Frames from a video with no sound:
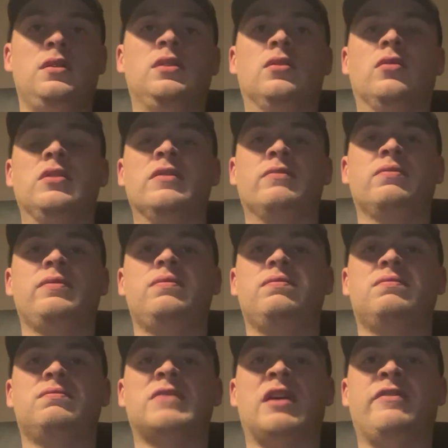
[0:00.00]
You know, you've
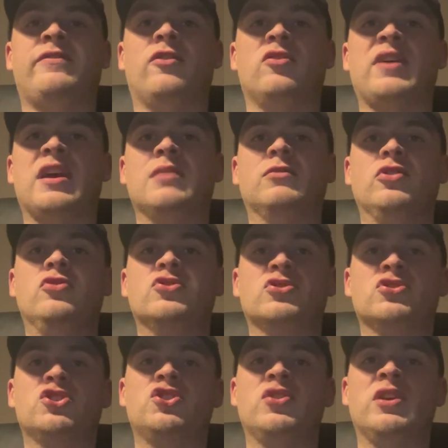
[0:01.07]
that 4-game
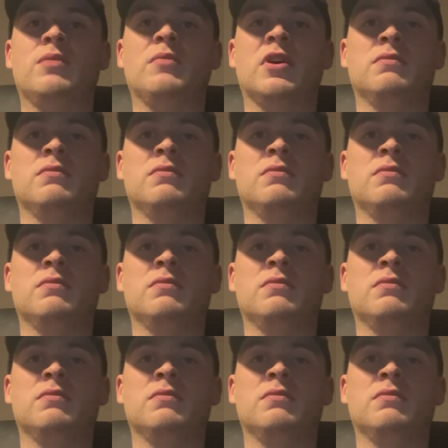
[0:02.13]
losing streak.